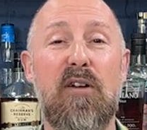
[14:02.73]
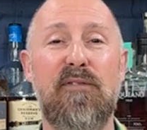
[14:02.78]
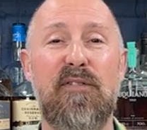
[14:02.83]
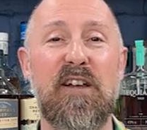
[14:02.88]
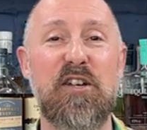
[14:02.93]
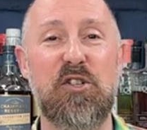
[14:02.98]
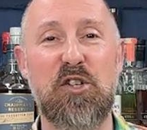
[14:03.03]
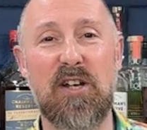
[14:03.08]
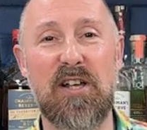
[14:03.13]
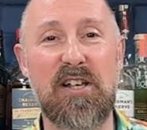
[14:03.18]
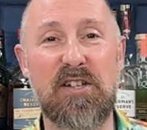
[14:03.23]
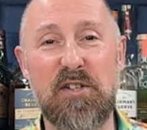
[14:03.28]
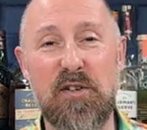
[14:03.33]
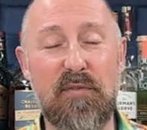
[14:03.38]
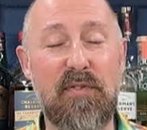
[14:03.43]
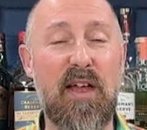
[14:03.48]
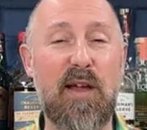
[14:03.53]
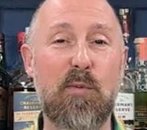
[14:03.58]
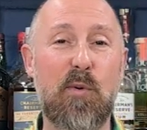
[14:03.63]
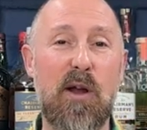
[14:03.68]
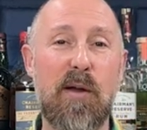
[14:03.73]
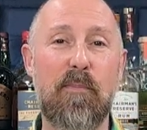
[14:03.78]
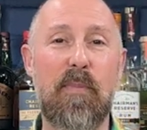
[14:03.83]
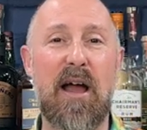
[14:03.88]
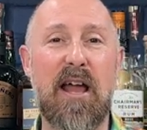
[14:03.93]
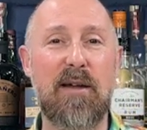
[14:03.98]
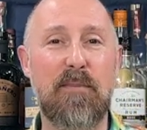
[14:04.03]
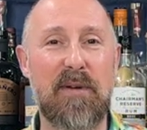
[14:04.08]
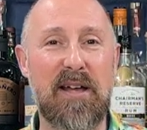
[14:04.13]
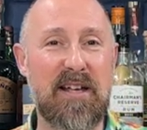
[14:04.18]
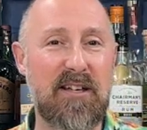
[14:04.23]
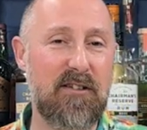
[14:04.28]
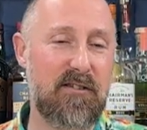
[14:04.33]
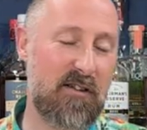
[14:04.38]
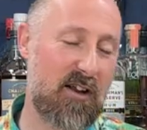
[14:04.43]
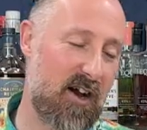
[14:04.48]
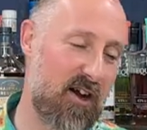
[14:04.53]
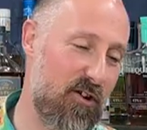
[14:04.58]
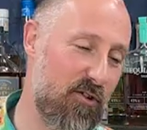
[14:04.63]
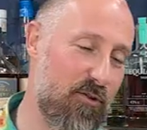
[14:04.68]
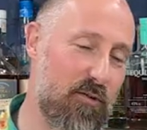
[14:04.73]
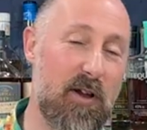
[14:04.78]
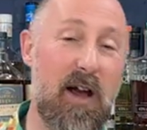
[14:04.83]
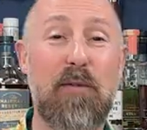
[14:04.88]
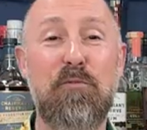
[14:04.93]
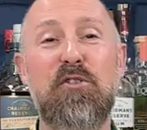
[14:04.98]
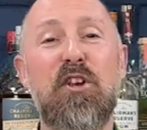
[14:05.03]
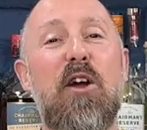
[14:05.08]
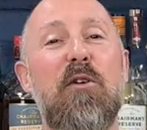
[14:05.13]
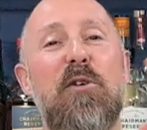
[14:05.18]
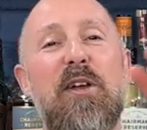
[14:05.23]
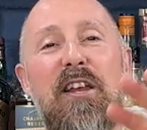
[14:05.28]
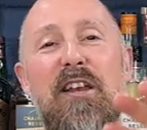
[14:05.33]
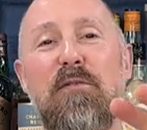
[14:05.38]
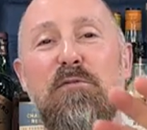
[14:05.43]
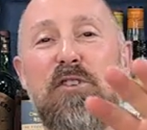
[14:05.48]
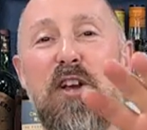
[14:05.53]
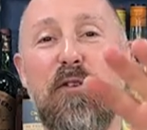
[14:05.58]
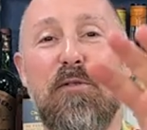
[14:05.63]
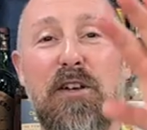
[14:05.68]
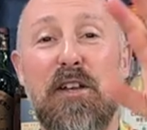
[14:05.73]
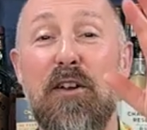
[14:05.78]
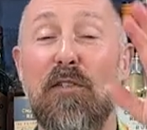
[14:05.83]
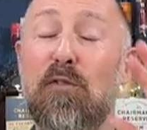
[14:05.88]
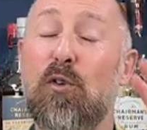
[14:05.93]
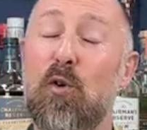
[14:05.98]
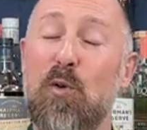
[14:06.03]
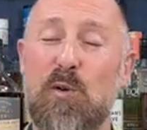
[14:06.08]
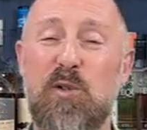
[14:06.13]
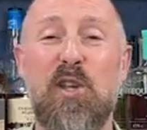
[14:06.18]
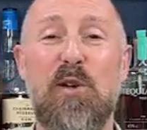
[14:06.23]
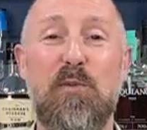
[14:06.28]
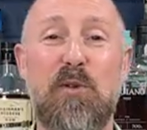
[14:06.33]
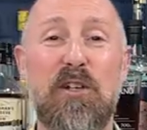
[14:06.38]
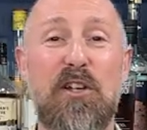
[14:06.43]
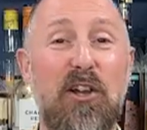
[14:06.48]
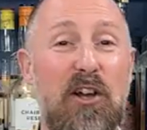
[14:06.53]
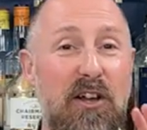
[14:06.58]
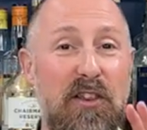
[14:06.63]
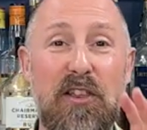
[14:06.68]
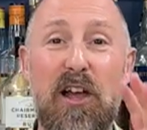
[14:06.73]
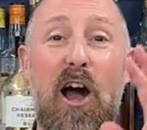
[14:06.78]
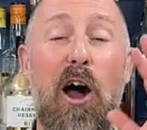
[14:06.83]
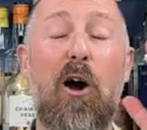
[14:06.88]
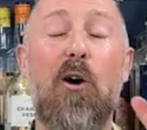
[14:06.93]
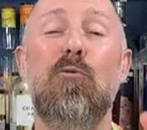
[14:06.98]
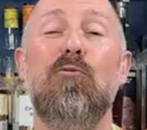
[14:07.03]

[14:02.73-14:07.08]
feature these if they weren't paying me? No, I'm joking. Of course I would. Look, the whole